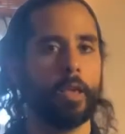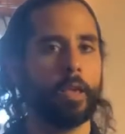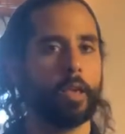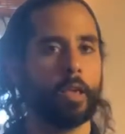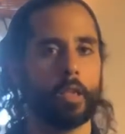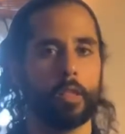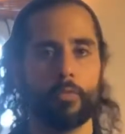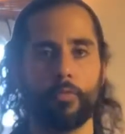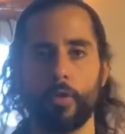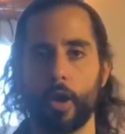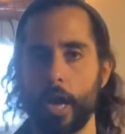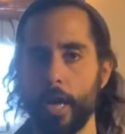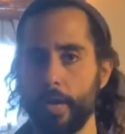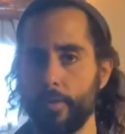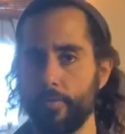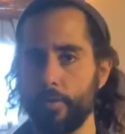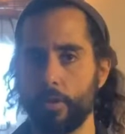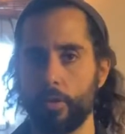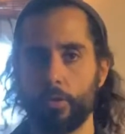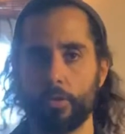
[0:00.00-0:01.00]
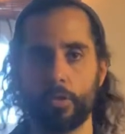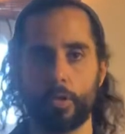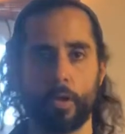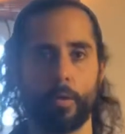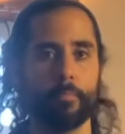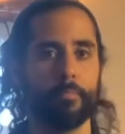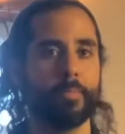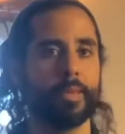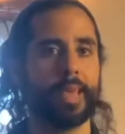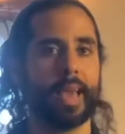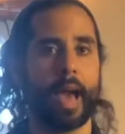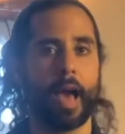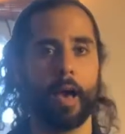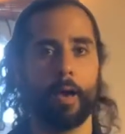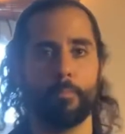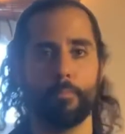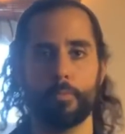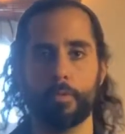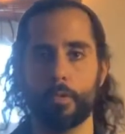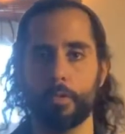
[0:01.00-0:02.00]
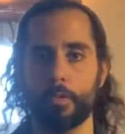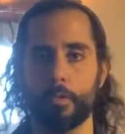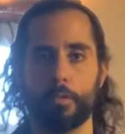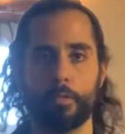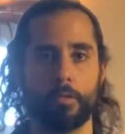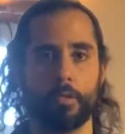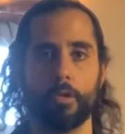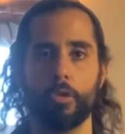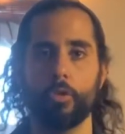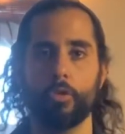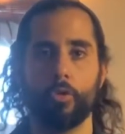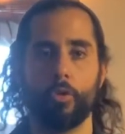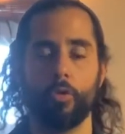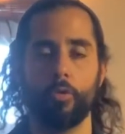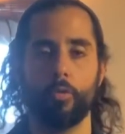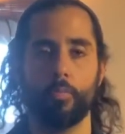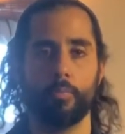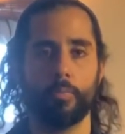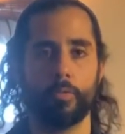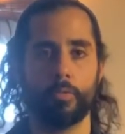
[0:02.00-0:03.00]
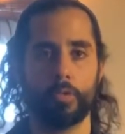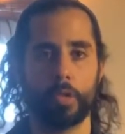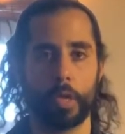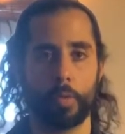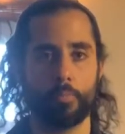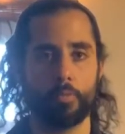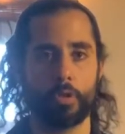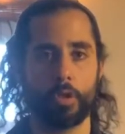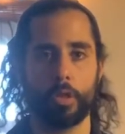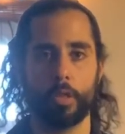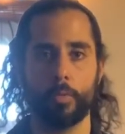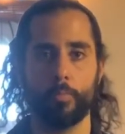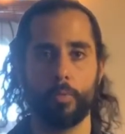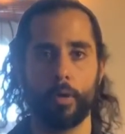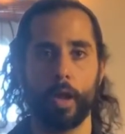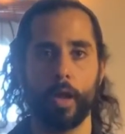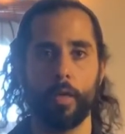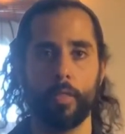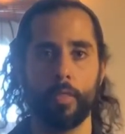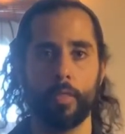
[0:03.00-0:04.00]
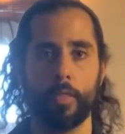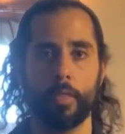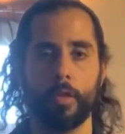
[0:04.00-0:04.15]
It's fine if there are some gaps in your own perception of the breath.